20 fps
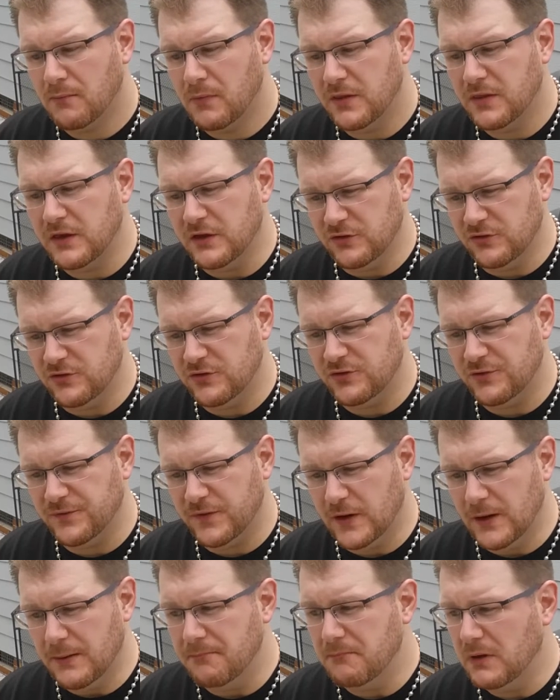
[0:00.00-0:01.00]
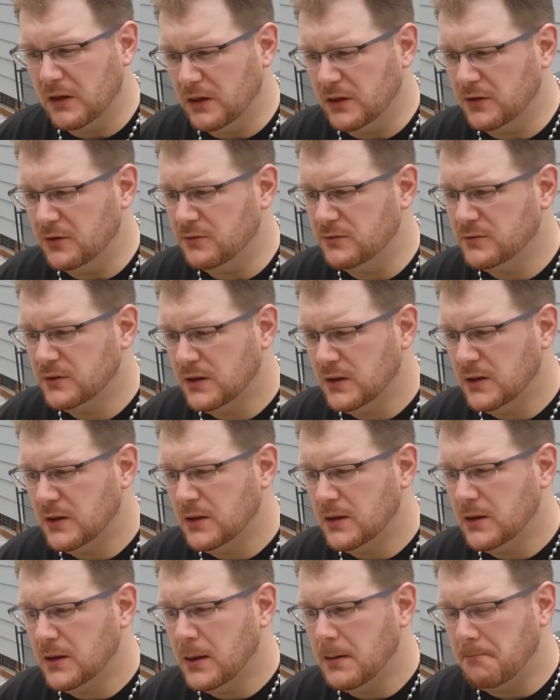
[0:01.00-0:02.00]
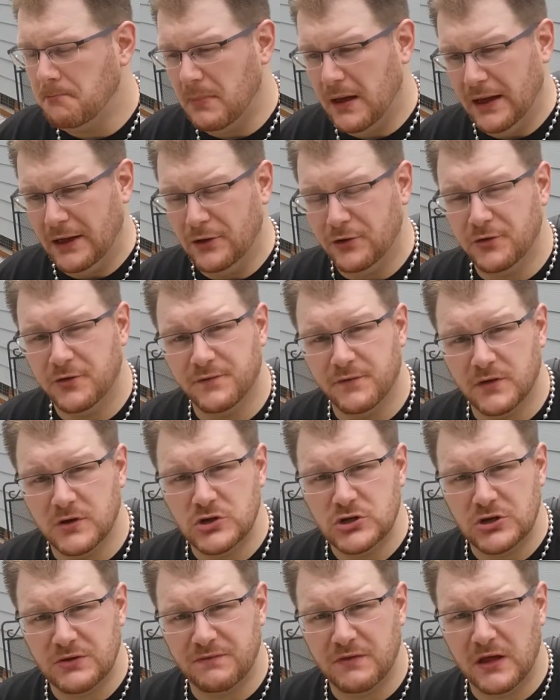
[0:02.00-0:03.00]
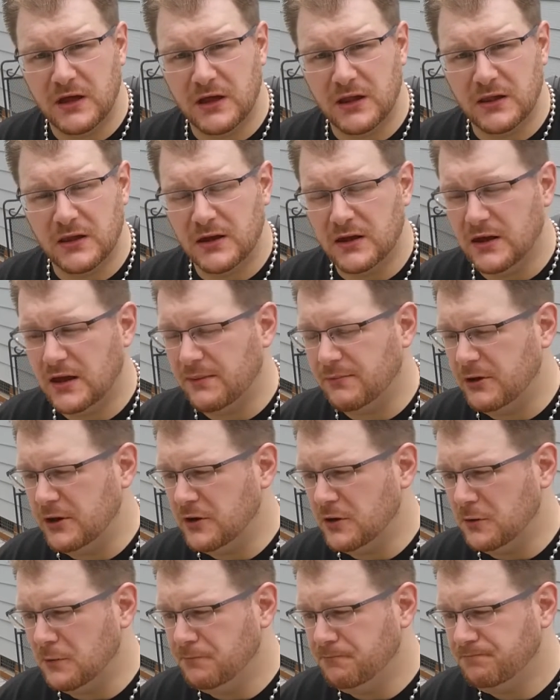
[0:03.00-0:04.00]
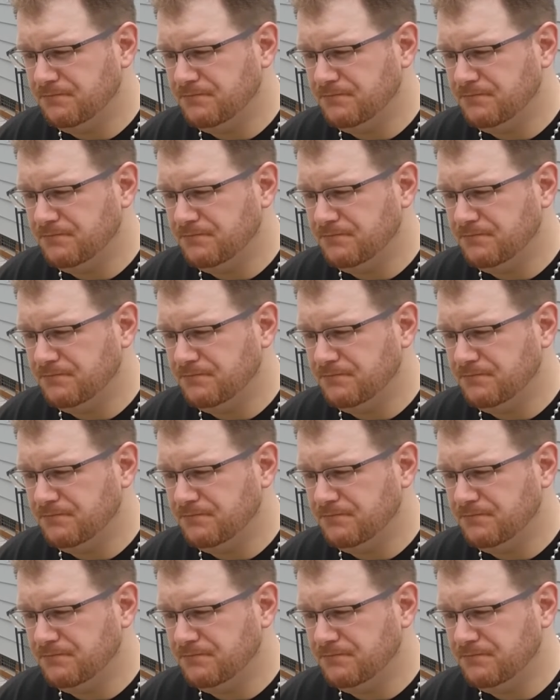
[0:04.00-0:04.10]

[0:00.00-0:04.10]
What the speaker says: I think it's just a very mellow, milder version of the habanero.